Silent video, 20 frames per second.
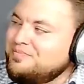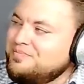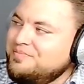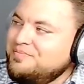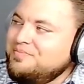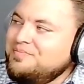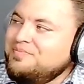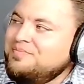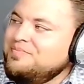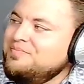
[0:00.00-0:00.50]

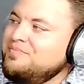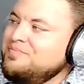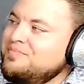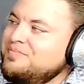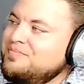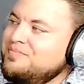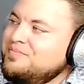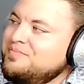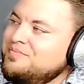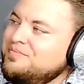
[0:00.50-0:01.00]

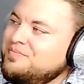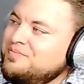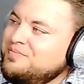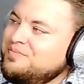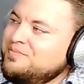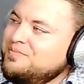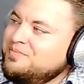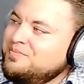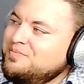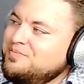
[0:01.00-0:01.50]

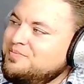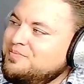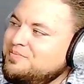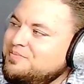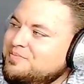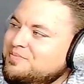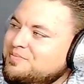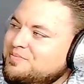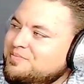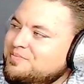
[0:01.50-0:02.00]

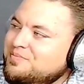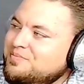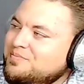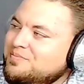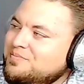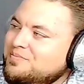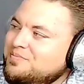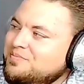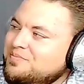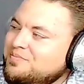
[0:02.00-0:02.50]

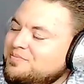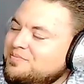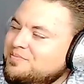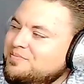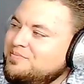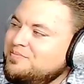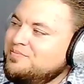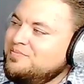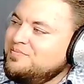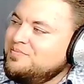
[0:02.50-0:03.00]

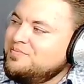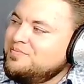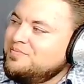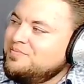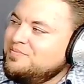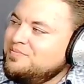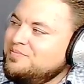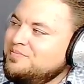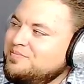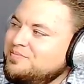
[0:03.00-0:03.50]

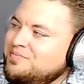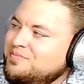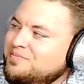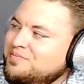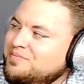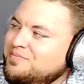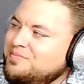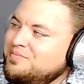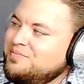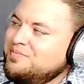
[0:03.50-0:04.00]

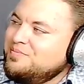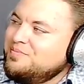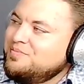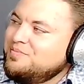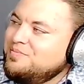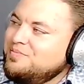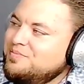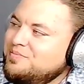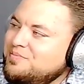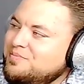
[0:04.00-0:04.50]

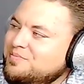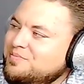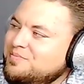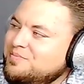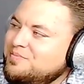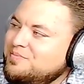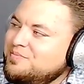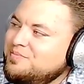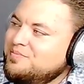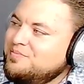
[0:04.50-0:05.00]

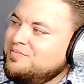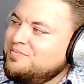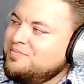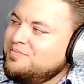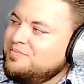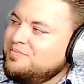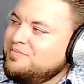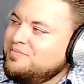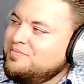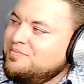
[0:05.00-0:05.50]

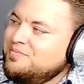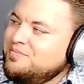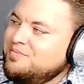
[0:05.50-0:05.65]
(silent)